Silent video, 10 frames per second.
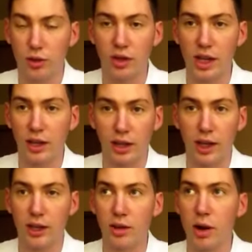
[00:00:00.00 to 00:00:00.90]

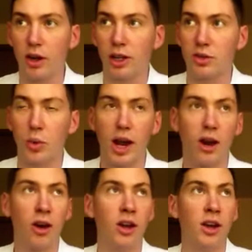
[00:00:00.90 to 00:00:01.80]
de-cleated DeMarcus
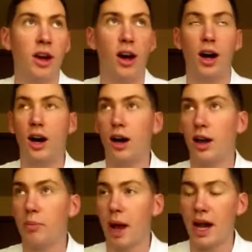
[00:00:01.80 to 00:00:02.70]
Ware
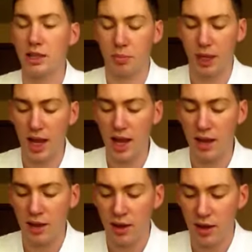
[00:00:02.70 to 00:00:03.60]
on a pass play